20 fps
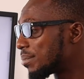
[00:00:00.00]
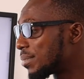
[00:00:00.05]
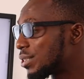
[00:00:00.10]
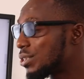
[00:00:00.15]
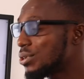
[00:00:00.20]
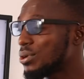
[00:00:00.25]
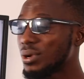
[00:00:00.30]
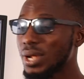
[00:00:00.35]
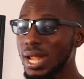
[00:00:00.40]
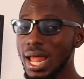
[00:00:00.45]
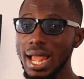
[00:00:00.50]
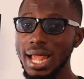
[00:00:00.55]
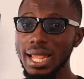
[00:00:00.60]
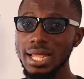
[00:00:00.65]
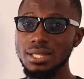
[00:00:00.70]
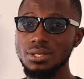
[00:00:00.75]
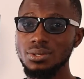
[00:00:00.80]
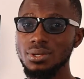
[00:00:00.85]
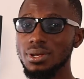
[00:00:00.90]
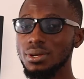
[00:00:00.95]

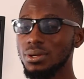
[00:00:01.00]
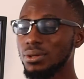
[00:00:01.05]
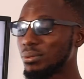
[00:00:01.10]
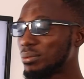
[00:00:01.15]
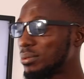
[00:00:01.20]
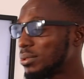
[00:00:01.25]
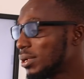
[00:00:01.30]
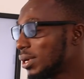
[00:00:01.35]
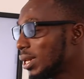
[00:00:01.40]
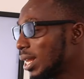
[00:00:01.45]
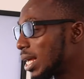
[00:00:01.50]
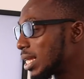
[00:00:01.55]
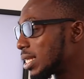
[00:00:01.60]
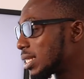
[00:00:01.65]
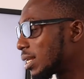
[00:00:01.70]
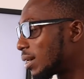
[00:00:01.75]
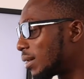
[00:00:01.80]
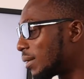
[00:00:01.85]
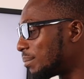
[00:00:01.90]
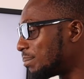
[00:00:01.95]
zeolite, you can be looking
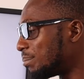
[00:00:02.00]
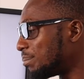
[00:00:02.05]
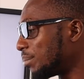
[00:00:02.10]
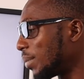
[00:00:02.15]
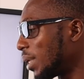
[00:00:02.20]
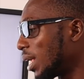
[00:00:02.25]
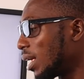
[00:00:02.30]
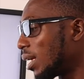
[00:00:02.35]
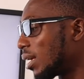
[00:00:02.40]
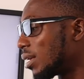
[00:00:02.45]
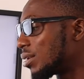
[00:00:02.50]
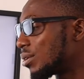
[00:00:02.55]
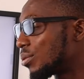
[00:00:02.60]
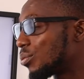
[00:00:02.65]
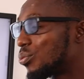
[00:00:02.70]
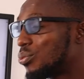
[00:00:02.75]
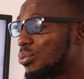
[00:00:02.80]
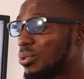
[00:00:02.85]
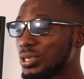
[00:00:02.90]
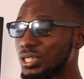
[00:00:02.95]
at
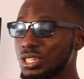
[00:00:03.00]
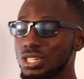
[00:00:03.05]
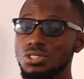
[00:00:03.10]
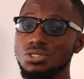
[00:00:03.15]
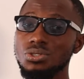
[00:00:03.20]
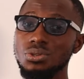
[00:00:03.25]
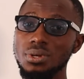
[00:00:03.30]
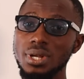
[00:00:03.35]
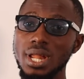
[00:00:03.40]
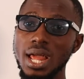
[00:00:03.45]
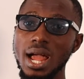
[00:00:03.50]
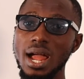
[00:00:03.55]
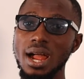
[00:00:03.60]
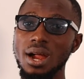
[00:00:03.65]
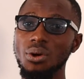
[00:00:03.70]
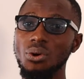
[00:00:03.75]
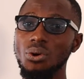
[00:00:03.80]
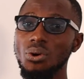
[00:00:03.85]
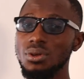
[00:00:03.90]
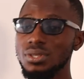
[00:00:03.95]
washing
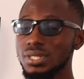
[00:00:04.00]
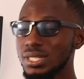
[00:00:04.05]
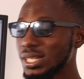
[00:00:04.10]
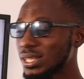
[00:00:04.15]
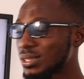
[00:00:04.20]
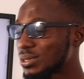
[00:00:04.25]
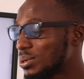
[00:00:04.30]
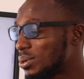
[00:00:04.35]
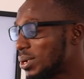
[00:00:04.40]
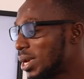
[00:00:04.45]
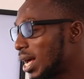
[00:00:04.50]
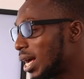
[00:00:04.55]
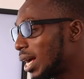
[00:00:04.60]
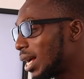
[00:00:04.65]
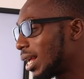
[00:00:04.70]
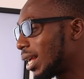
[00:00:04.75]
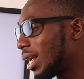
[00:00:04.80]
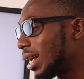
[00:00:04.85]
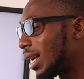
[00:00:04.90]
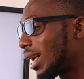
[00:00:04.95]
soda, caustic
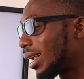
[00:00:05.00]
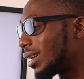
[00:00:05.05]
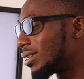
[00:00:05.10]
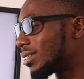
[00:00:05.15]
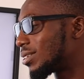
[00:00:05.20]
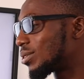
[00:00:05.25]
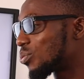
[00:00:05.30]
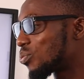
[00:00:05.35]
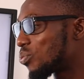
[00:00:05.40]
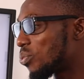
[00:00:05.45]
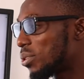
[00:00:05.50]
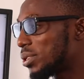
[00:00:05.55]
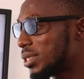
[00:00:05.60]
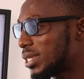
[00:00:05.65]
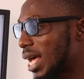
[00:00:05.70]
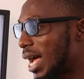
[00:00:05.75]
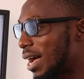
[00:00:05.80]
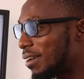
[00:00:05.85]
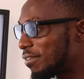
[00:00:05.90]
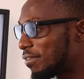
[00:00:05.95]
soda, and what
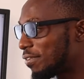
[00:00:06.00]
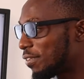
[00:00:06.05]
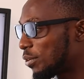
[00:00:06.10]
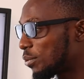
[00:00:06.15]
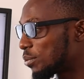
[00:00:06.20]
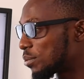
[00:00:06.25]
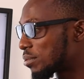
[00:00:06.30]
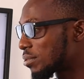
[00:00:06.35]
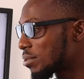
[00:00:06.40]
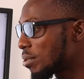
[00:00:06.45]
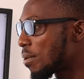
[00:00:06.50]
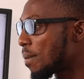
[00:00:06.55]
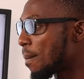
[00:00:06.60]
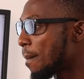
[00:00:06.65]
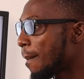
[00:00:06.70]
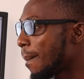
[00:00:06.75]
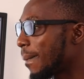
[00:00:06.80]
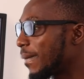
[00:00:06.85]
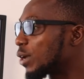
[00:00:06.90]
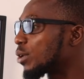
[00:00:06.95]
have you.
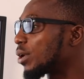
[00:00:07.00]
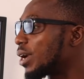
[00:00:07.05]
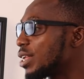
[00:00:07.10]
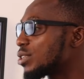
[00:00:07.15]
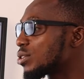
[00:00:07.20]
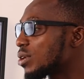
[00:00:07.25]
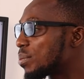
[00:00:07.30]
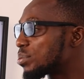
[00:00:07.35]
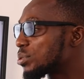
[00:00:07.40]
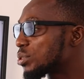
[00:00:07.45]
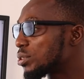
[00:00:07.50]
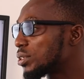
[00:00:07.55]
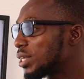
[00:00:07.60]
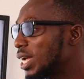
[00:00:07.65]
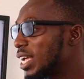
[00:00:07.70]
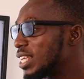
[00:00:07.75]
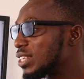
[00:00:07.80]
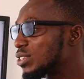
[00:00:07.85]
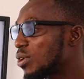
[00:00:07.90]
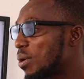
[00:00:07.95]
So the correct option
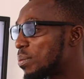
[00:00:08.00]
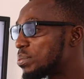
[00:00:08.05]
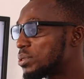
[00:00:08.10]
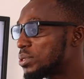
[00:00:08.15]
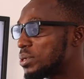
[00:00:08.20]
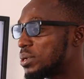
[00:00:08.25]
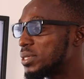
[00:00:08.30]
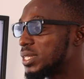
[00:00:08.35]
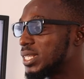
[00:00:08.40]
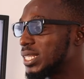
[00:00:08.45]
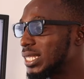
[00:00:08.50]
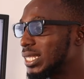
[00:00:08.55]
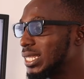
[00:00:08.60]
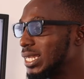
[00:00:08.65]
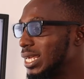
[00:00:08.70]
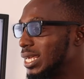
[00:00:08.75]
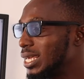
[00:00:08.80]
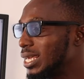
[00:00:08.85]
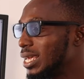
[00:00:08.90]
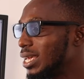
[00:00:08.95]
here is option
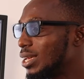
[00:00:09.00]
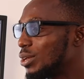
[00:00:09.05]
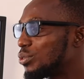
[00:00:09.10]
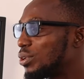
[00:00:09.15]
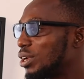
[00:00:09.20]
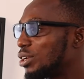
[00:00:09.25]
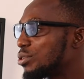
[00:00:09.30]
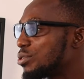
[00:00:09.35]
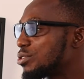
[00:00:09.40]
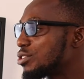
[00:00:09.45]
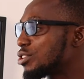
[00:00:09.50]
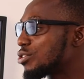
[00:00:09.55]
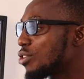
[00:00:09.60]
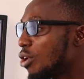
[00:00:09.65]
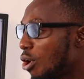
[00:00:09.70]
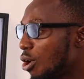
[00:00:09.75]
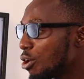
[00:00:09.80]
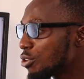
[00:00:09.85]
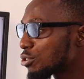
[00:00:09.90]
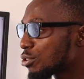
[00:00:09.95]
C. You are using
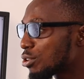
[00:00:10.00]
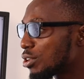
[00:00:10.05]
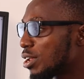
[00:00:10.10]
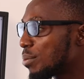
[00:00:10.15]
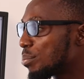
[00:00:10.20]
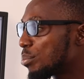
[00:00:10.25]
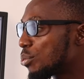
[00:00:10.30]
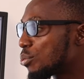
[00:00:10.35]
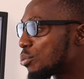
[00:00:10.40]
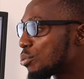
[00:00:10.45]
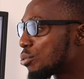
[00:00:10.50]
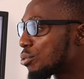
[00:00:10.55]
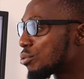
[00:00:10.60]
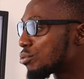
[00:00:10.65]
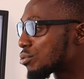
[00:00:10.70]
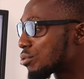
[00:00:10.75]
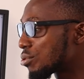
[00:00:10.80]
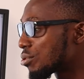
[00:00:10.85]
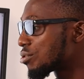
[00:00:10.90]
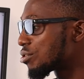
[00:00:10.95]
all soluble
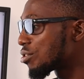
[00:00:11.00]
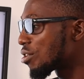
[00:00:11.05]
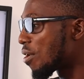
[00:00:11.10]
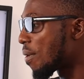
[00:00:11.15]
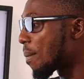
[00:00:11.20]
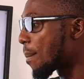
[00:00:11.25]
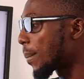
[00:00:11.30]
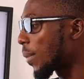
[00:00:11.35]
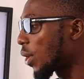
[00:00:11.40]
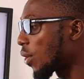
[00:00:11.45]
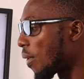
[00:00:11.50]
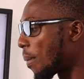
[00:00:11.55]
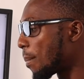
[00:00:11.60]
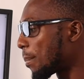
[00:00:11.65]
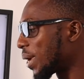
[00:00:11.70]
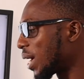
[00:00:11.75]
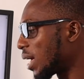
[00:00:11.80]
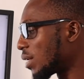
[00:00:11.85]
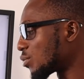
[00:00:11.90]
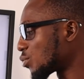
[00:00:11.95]
sodium
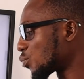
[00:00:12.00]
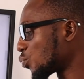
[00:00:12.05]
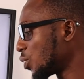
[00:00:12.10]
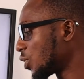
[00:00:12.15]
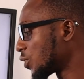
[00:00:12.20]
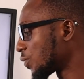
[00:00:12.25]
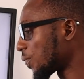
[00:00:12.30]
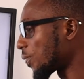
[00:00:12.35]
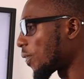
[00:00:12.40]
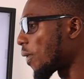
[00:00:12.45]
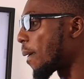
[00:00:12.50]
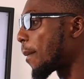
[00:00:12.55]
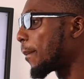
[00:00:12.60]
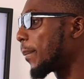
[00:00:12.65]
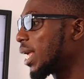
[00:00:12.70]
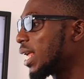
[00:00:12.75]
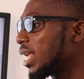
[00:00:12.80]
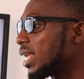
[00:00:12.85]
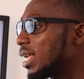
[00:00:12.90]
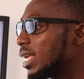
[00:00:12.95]
compounds which
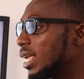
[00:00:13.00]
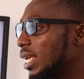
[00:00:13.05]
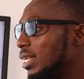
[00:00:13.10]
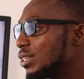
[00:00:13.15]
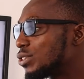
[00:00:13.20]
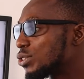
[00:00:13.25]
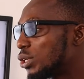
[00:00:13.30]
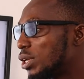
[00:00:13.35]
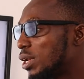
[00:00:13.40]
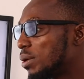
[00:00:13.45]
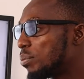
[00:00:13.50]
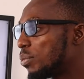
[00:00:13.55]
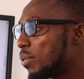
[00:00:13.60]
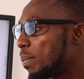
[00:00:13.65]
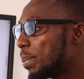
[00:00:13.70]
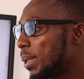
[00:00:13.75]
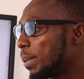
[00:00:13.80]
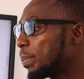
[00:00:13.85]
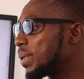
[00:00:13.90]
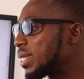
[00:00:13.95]
form insoluble
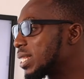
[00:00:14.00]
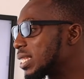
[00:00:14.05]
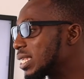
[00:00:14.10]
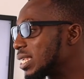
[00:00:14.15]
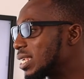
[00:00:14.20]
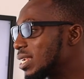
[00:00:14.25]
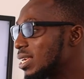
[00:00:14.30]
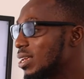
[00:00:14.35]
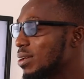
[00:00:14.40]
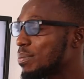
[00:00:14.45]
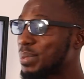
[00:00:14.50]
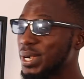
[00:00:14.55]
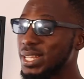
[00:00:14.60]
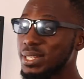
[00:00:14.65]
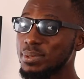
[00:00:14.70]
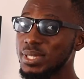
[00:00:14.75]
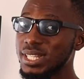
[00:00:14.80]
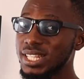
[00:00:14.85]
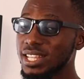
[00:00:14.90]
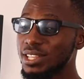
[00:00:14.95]
PPT
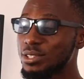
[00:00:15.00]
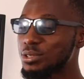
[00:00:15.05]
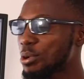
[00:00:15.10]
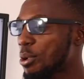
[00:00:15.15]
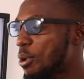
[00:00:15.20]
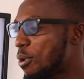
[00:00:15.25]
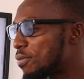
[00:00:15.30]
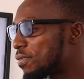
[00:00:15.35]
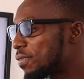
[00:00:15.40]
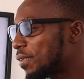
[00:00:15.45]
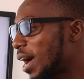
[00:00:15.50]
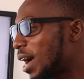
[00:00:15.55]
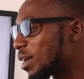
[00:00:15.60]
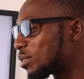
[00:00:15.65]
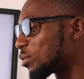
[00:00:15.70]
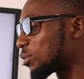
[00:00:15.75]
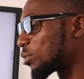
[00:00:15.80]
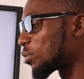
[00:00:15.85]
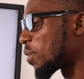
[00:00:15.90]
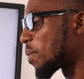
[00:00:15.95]
precipitates of
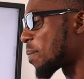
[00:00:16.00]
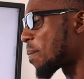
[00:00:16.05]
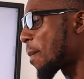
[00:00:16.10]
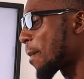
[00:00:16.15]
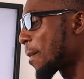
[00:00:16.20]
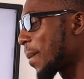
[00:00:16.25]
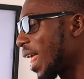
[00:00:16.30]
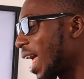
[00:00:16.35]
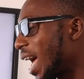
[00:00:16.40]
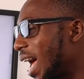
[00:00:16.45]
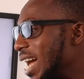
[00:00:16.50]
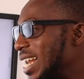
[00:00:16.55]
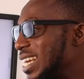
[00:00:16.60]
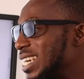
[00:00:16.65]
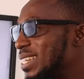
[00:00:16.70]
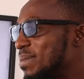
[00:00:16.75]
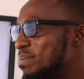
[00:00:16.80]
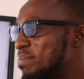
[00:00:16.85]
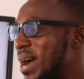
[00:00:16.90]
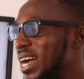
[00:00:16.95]
calcium
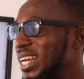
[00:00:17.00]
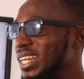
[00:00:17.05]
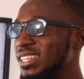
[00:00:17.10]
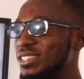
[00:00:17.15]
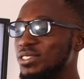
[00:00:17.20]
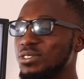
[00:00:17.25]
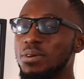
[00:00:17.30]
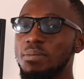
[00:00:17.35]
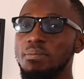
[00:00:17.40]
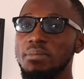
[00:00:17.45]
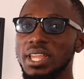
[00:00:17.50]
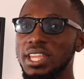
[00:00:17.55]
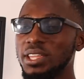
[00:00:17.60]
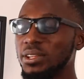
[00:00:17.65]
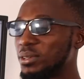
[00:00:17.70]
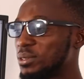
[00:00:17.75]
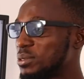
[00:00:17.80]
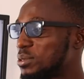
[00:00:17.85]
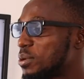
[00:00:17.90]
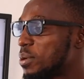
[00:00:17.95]
and magnesium
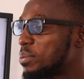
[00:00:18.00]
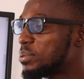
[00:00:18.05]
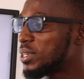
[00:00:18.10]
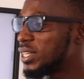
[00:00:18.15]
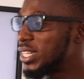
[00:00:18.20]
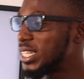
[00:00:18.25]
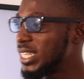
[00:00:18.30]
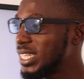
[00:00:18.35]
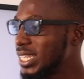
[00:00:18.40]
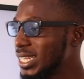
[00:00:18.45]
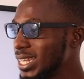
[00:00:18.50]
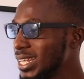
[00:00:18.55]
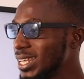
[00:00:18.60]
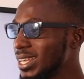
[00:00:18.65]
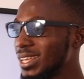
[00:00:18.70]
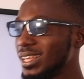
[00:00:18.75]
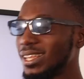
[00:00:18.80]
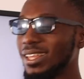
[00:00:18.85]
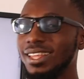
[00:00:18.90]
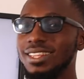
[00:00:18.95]
ion. So option
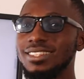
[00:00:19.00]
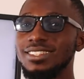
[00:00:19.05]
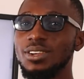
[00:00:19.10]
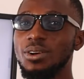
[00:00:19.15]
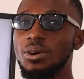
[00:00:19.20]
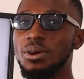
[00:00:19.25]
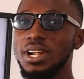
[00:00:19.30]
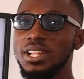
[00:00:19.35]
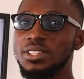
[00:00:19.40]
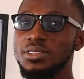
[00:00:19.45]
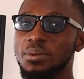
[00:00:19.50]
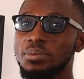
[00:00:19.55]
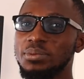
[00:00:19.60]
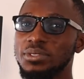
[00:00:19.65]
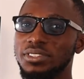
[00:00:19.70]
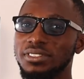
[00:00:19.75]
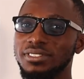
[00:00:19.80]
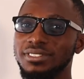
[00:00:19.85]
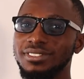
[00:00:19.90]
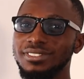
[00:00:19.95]
C is the correct
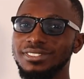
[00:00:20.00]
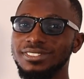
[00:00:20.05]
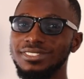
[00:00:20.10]
option.